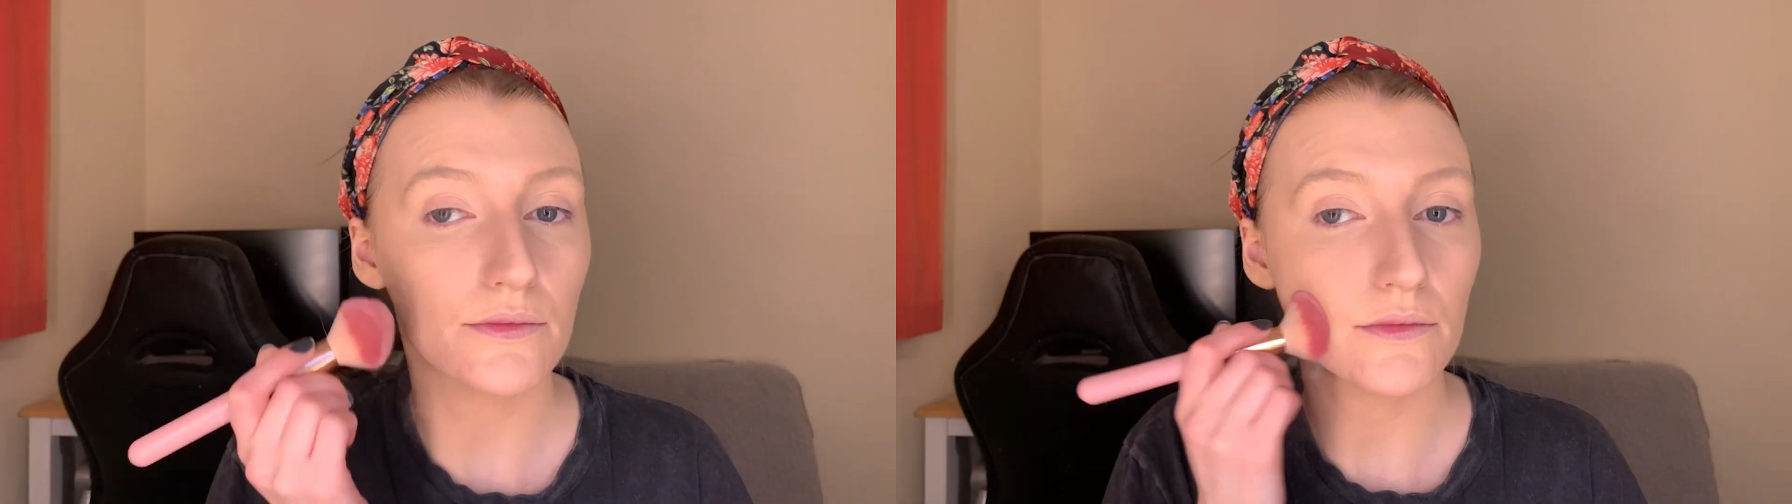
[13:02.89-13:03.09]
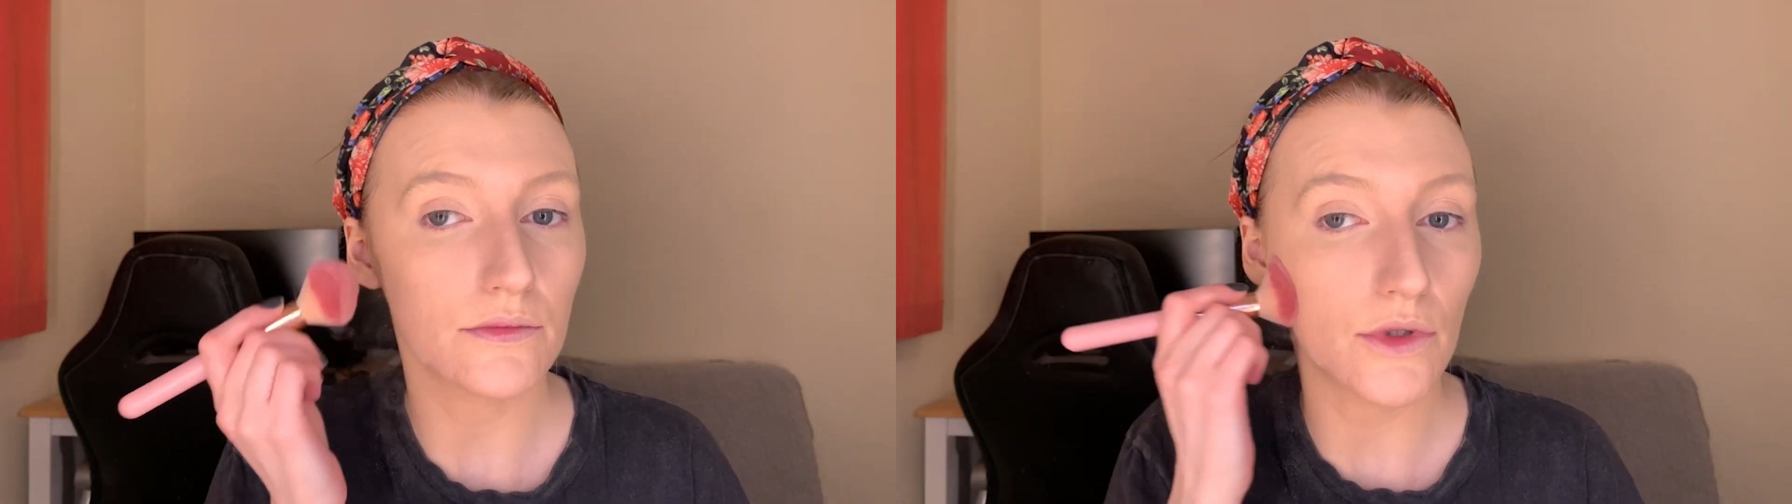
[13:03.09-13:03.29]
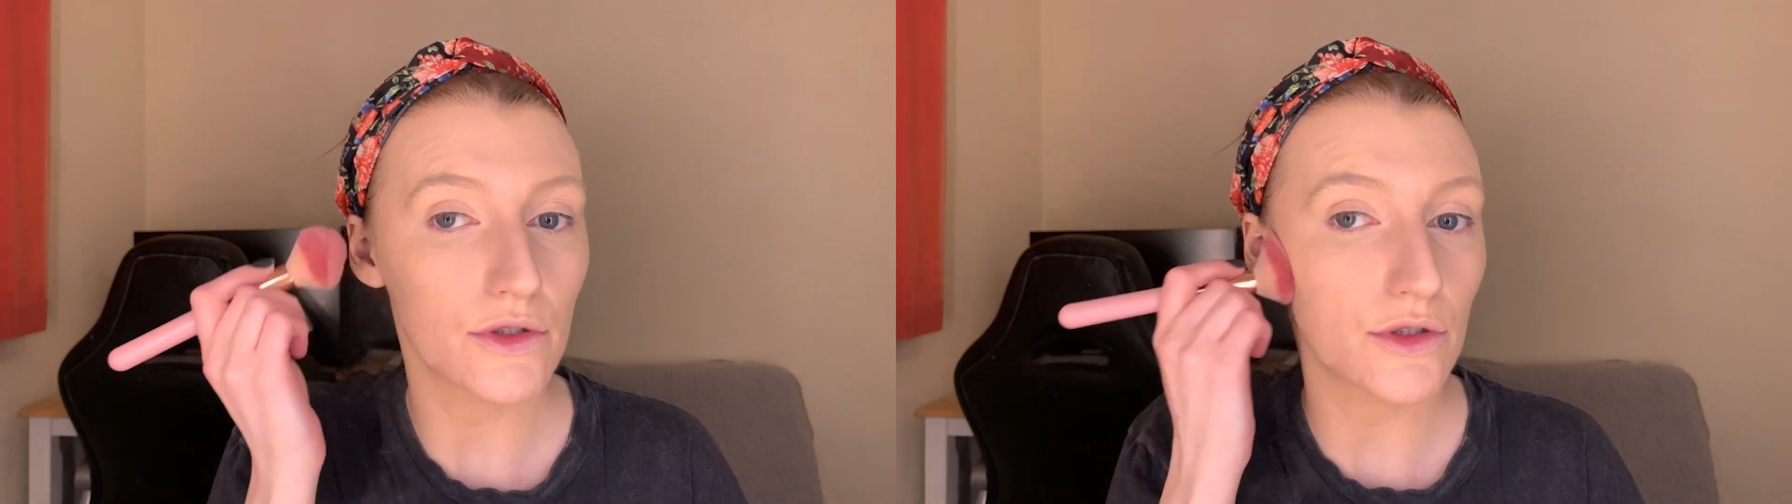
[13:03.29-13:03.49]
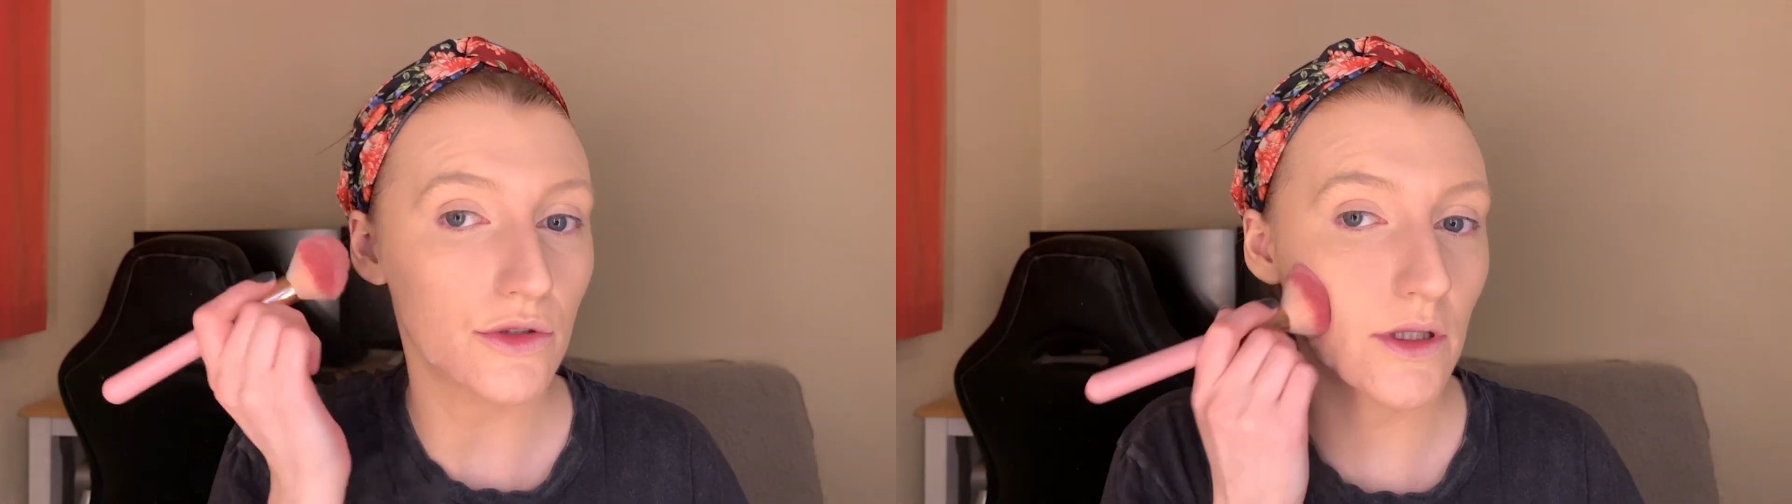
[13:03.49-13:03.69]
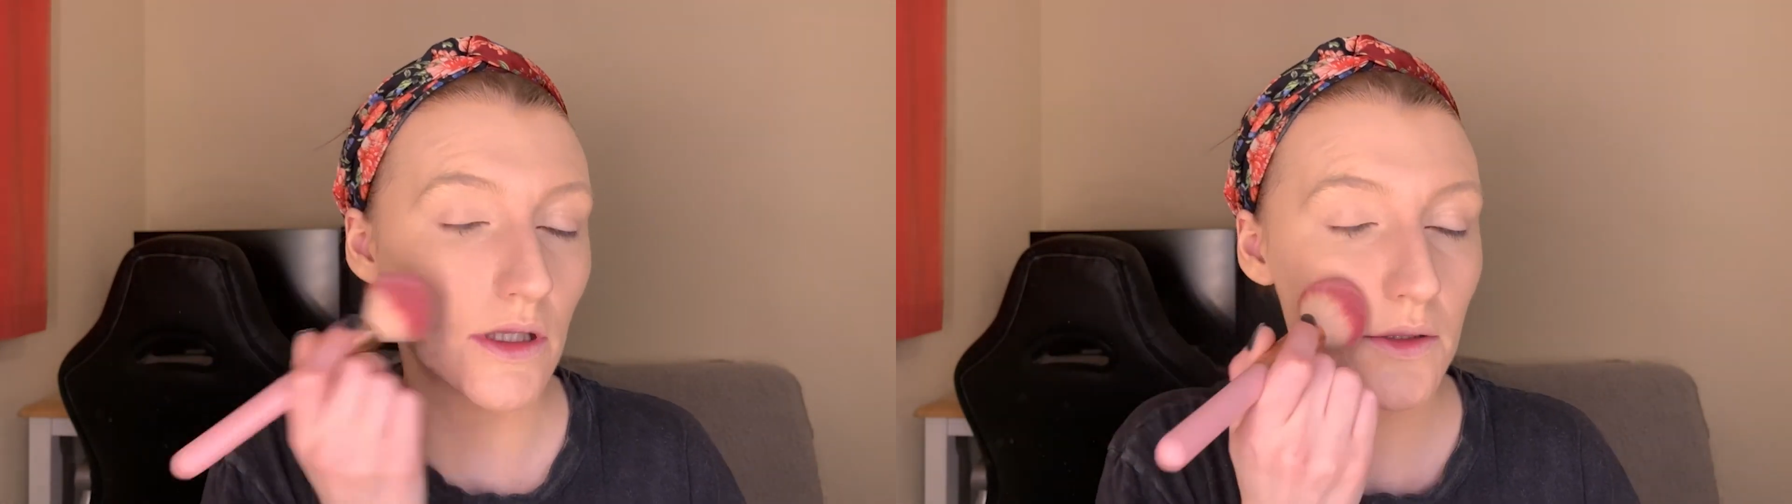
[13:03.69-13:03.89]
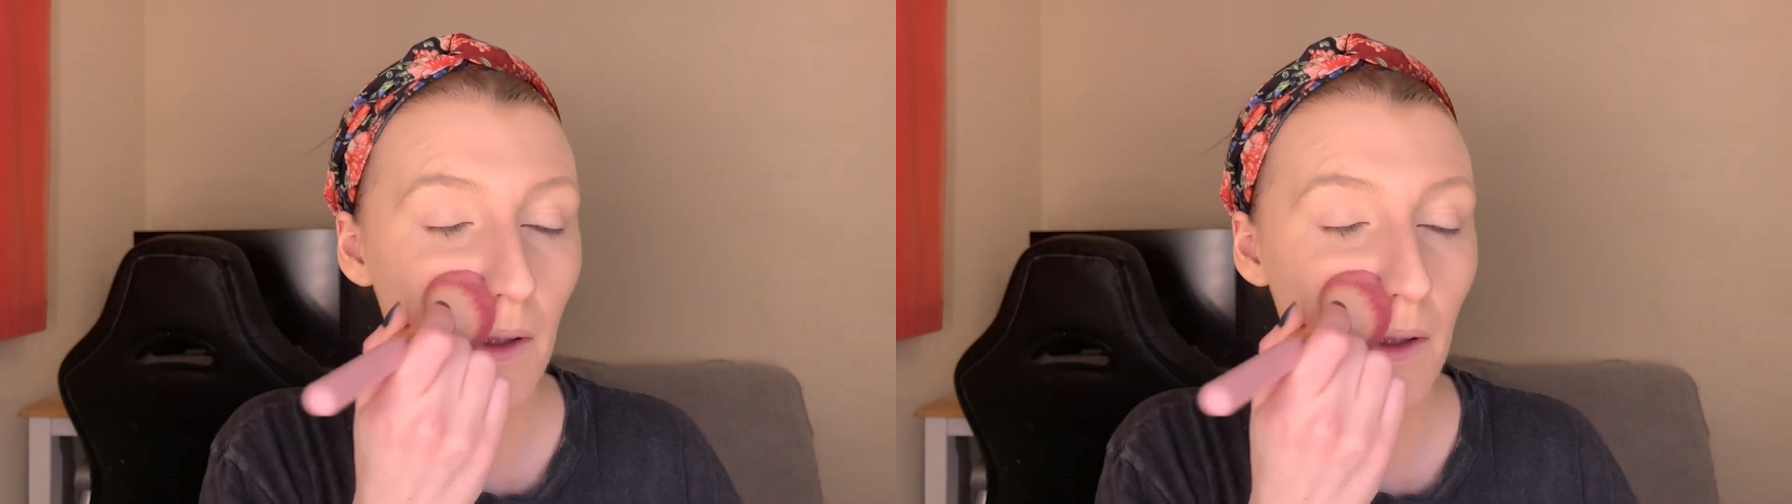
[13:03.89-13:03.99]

I'm also doing that too.